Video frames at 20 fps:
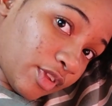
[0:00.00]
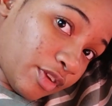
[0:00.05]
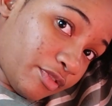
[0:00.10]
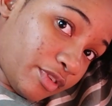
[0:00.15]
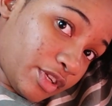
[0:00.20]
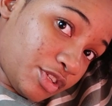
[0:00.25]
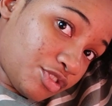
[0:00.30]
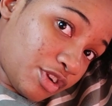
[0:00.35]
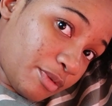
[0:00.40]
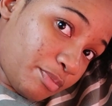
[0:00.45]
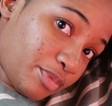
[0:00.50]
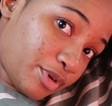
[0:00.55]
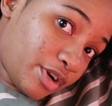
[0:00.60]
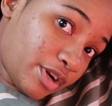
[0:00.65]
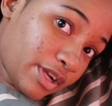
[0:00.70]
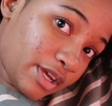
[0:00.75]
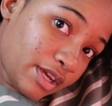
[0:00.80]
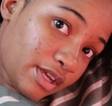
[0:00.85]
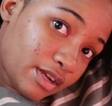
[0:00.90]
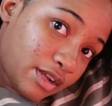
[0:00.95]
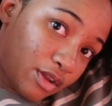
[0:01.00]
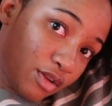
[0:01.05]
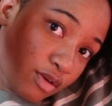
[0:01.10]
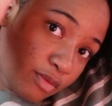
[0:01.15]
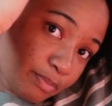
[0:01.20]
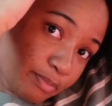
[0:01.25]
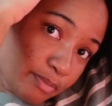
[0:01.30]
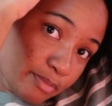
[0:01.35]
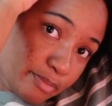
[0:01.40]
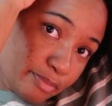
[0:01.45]
I'm gonna try putting it in a
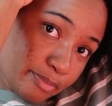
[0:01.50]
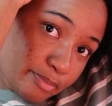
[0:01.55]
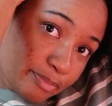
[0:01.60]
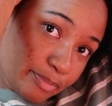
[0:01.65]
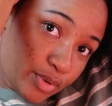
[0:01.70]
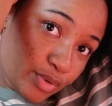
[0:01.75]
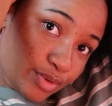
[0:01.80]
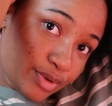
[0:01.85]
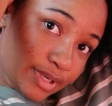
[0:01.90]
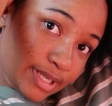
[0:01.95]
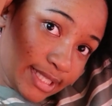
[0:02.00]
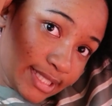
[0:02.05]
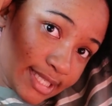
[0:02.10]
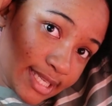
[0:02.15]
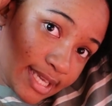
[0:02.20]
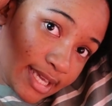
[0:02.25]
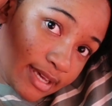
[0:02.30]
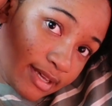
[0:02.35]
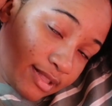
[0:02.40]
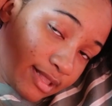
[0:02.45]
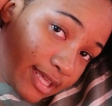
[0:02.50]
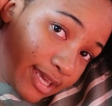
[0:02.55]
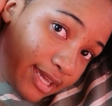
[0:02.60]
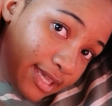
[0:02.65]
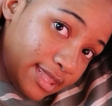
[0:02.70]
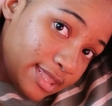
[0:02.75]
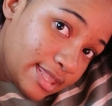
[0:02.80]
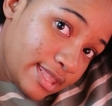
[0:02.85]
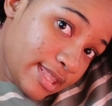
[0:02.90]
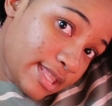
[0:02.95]
little ponytail
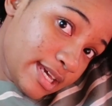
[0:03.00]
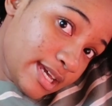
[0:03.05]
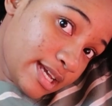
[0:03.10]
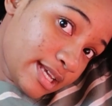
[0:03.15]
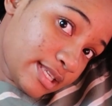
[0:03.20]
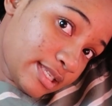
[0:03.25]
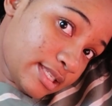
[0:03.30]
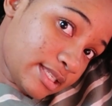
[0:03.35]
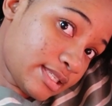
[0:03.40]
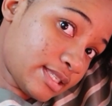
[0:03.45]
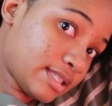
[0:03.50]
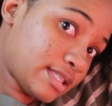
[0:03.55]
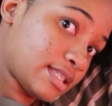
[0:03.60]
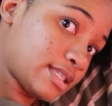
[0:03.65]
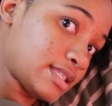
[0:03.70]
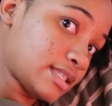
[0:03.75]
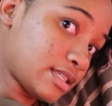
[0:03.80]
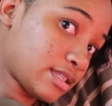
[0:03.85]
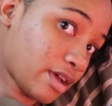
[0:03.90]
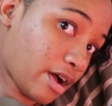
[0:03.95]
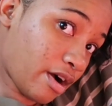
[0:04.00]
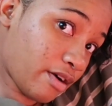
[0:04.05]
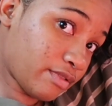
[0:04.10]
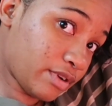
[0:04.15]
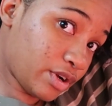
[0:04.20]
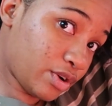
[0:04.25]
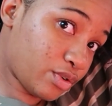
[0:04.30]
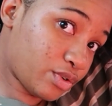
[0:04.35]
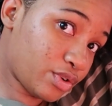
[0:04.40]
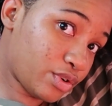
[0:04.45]
like this. This is how
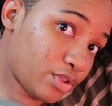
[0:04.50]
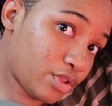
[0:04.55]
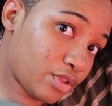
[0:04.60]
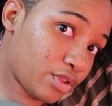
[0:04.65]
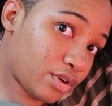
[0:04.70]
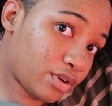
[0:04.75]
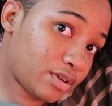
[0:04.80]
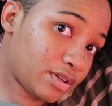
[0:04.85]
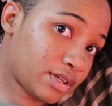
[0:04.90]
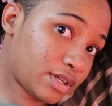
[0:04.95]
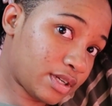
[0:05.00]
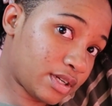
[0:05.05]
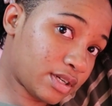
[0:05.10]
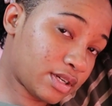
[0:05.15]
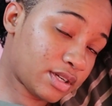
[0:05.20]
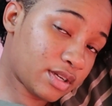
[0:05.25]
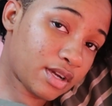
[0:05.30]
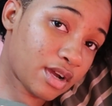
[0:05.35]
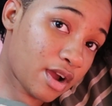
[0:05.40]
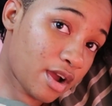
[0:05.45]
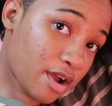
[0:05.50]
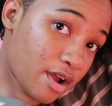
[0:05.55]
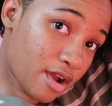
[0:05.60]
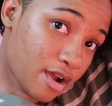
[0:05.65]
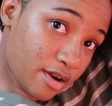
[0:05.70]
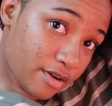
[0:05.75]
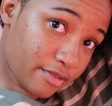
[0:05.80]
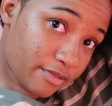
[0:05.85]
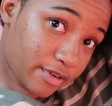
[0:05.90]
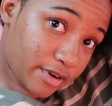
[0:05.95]
it's gonna look
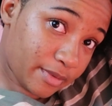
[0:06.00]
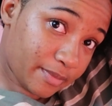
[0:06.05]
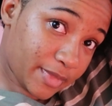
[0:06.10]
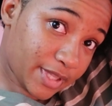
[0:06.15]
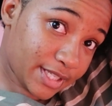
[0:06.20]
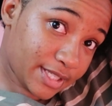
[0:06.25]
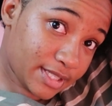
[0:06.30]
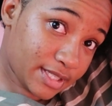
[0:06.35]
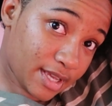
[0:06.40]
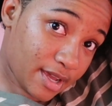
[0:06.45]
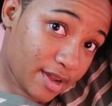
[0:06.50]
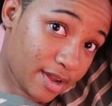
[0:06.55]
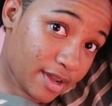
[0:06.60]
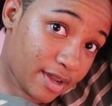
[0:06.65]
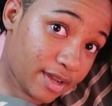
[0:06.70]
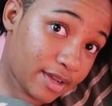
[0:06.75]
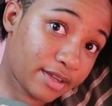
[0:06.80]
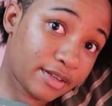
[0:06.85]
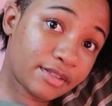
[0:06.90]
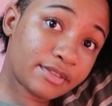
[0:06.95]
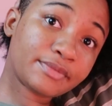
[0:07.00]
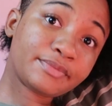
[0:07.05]
from the side.